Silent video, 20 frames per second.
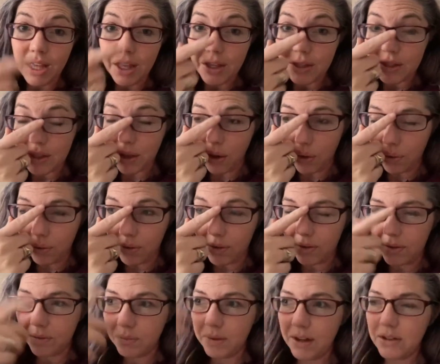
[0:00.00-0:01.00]
So
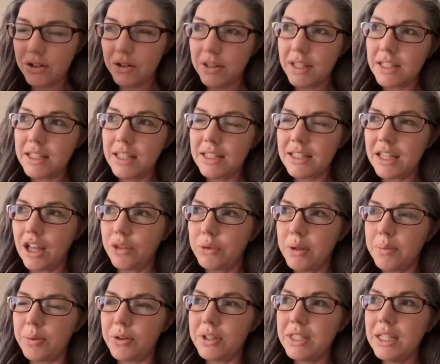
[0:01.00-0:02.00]
we do this in South
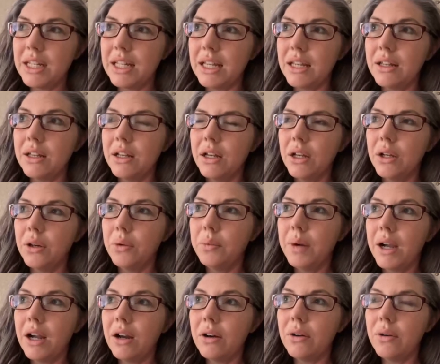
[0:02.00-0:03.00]
Weber City,
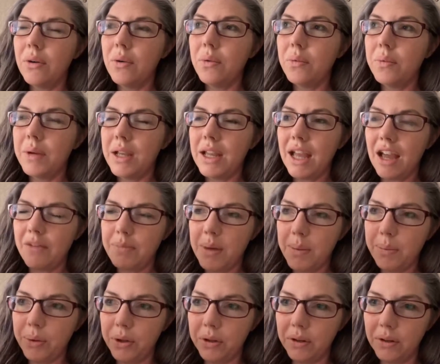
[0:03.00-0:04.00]
where we have
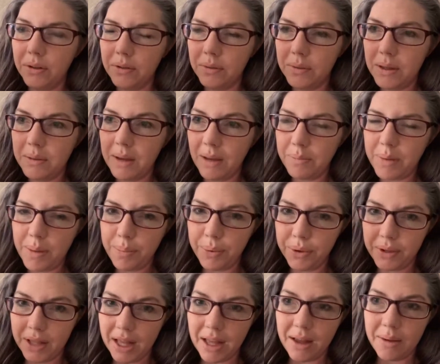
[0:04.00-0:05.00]

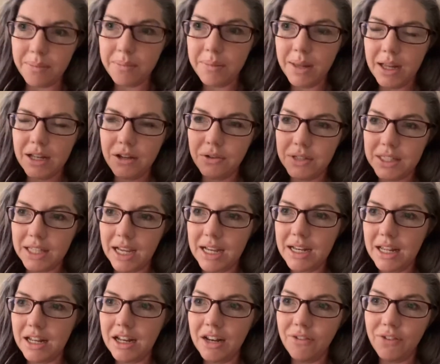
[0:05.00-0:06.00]
people come and you sign
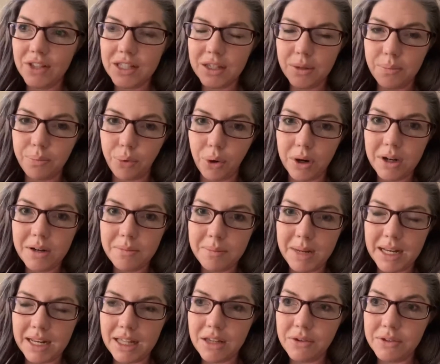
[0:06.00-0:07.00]
in, and if it's an important
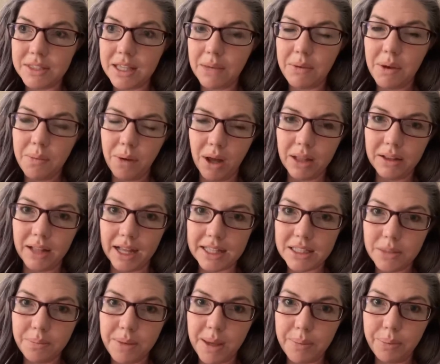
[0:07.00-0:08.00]
meeting, you say we want
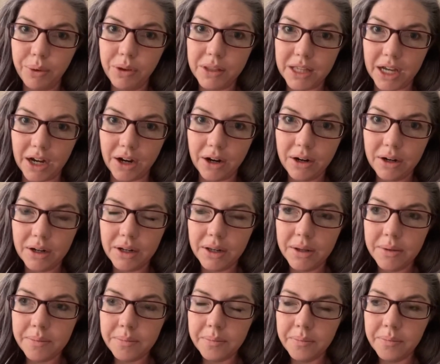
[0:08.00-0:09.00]
lots of people there,
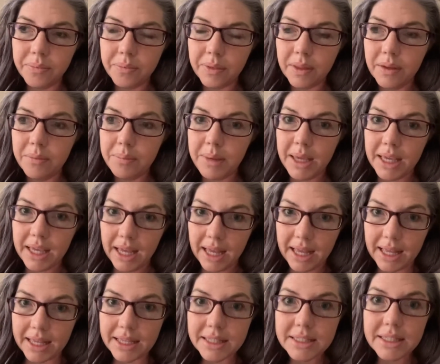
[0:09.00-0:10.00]

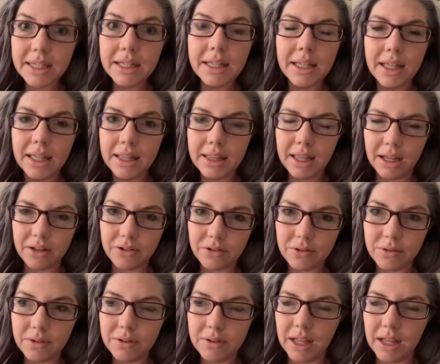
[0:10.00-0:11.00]
because that
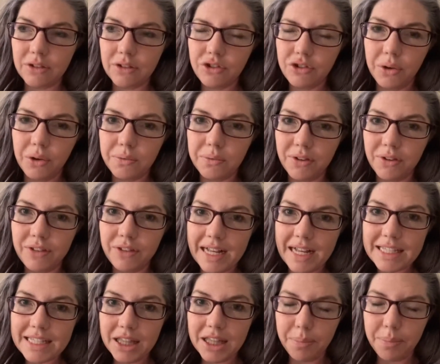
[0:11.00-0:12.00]

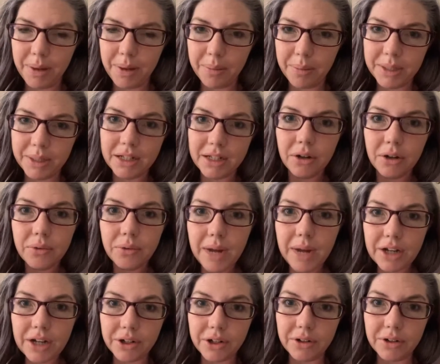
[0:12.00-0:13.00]
reflects in the public
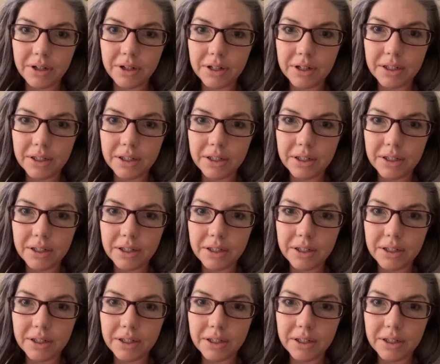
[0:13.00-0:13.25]
record